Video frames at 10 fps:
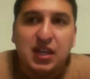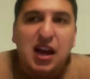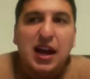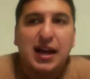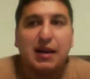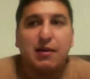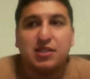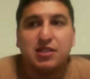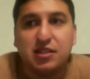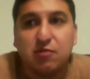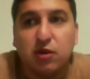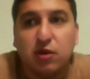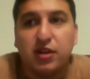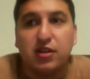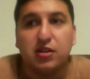I can't wait to see what
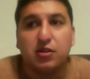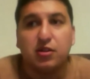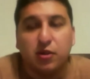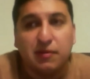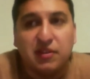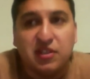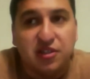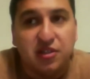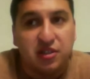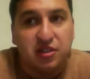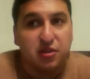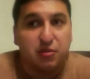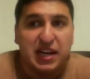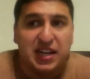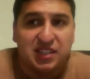we can learn more about the Tuxedo
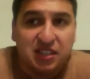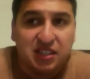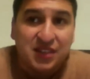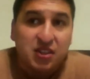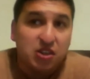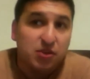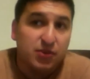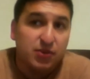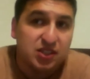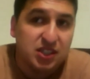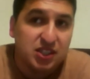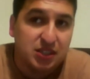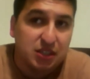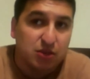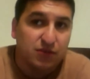Mask. What we get to see
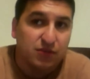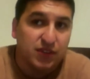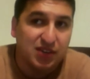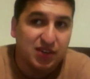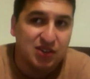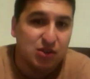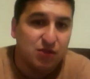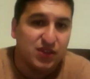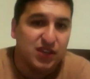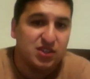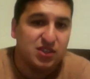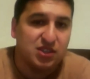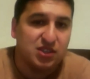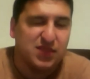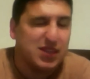Sailor V or Sailor
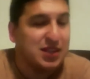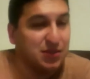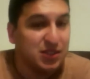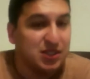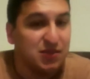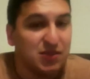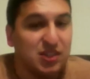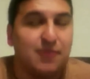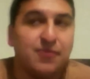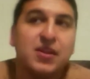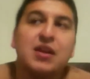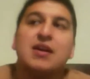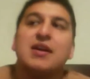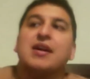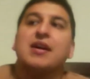Venus, and the same thing.
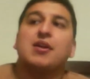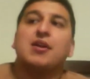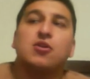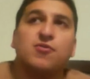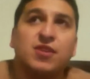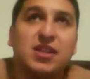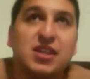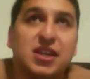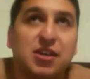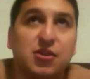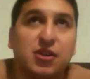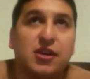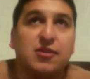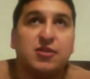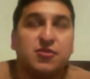And hopefully the other
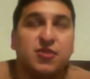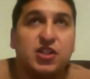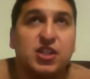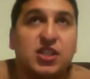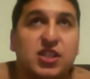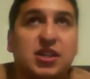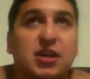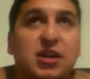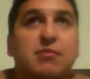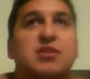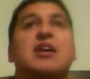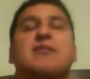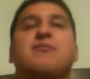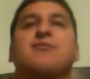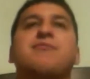characters of the franchise come to
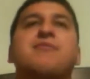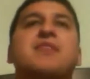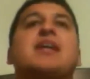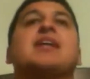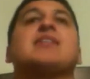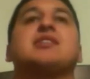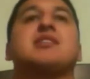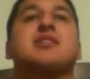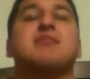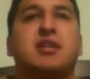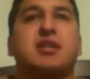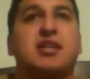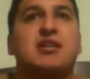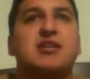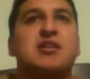life and see them kick
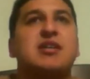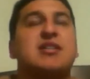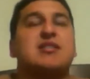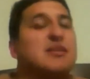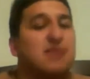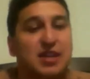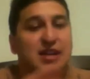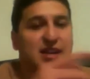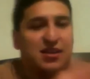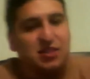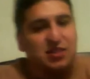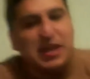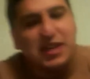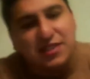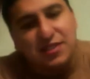and save the day, kick some
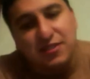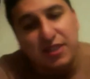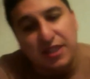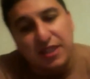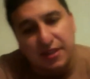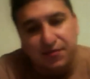ass and save the day.